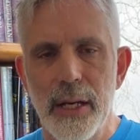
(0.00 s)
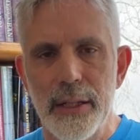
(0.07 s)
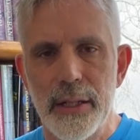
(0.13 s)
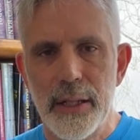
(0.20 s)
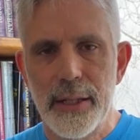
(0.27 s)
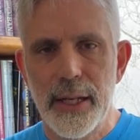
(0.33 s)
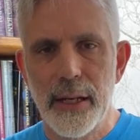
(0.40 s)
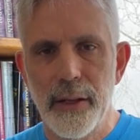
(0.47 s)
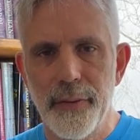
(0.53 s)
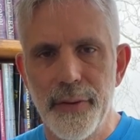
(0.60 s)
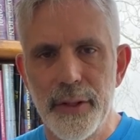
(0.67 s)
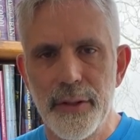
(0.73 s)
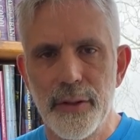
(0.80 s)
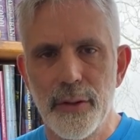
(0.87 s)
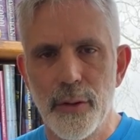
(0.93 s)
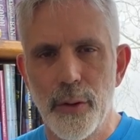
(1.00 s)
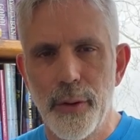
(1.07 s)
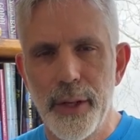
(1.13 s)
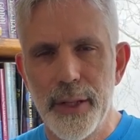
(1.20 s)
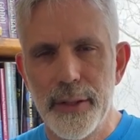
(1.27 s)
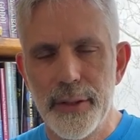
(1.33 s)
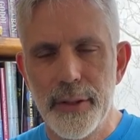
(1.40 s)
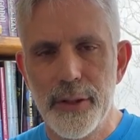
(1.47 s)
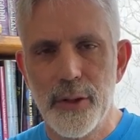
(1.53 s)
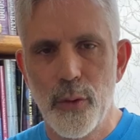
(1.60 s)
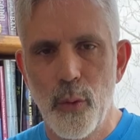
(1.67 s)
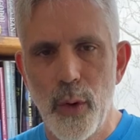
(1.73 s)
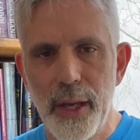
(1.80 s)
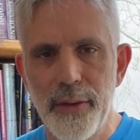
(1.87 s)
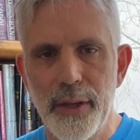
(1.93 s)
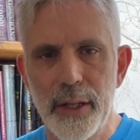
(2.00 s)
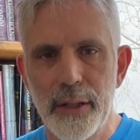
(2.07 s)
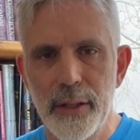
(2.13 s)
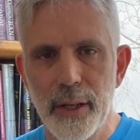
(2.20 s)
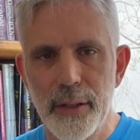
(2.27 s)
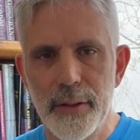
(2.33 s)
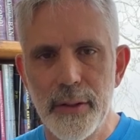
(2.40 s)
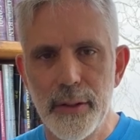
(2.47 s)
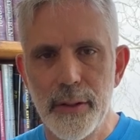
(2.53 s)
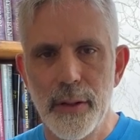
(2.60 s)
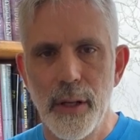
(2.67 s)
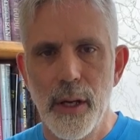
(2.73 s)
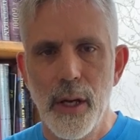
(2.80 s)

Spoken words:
to tell this story in such a way that doesn't